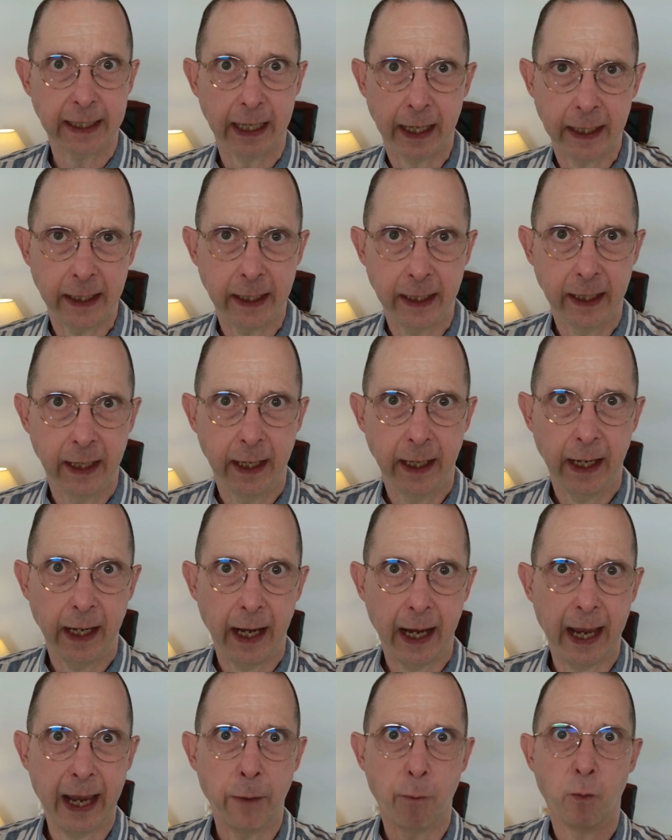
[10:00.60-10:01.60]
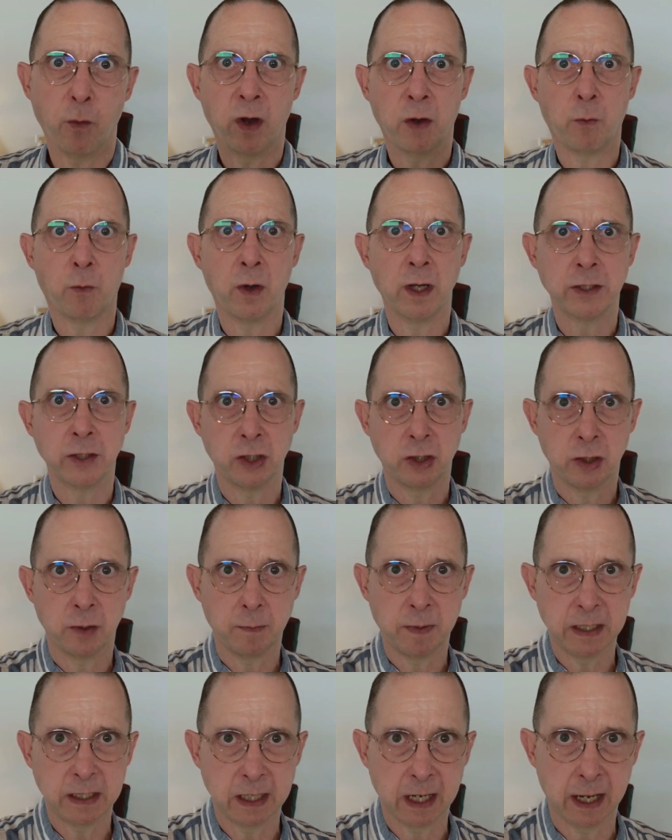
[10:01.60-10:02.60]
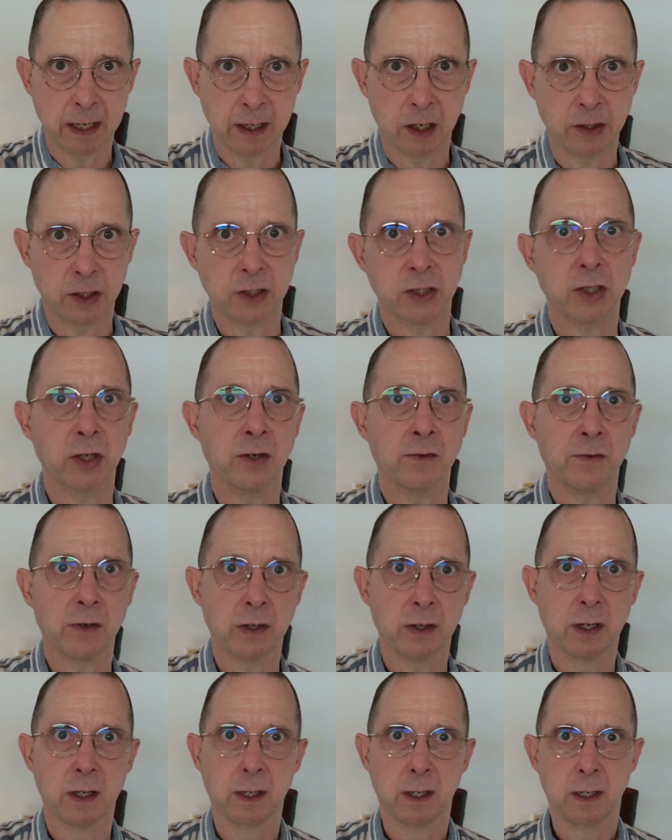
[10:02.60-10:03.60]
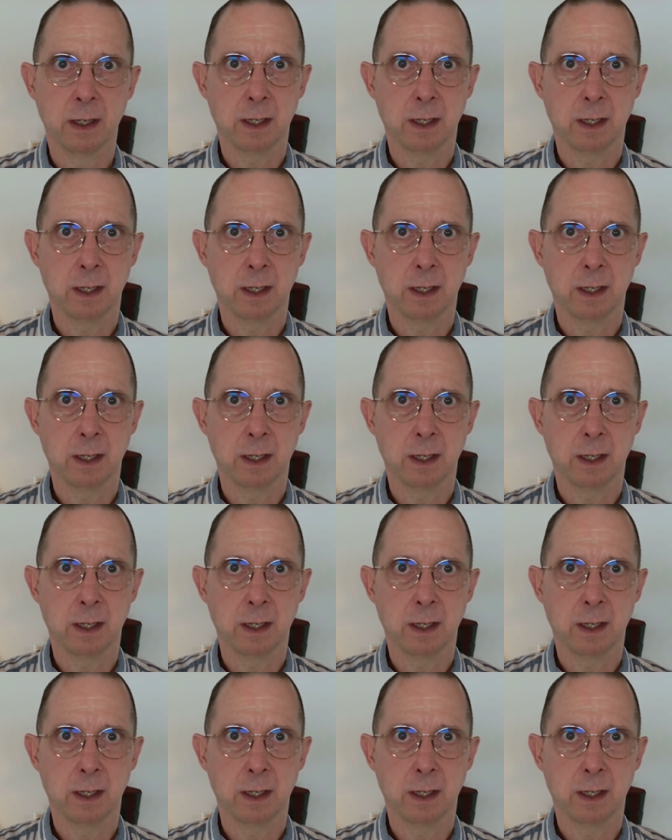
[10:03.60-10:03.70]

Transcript: side and what ones should be done on the server.